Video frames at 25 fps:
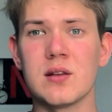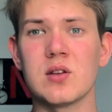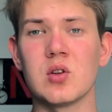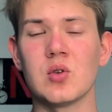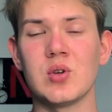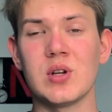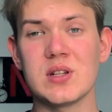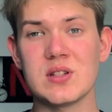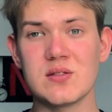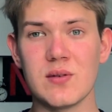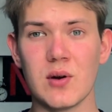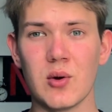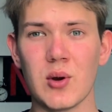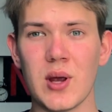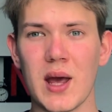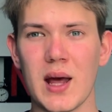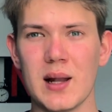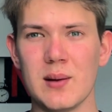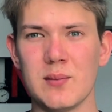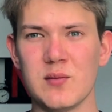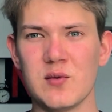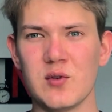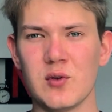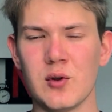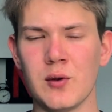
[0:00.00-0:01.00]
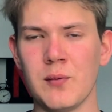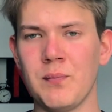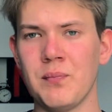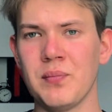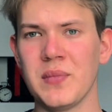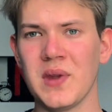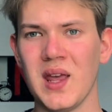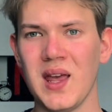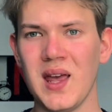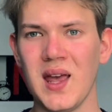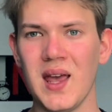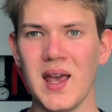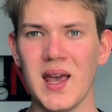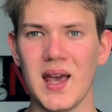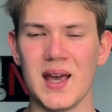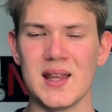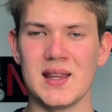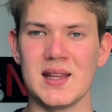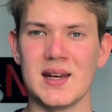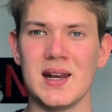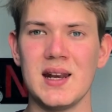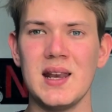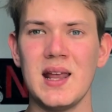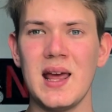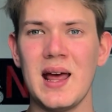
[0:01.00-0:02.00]
So that's very helpful. And
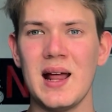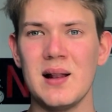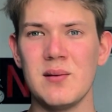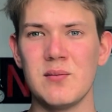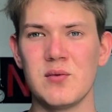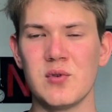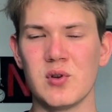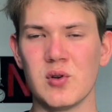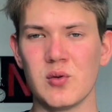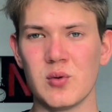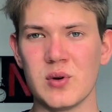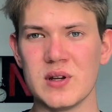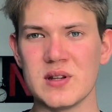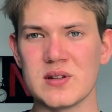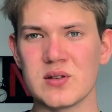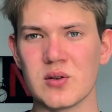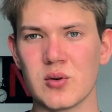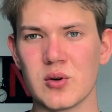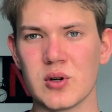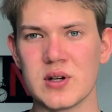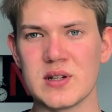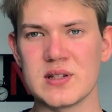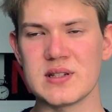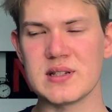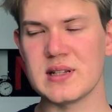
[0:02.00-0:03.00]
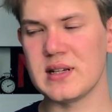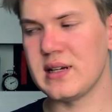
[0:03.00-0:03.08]
another helpful resource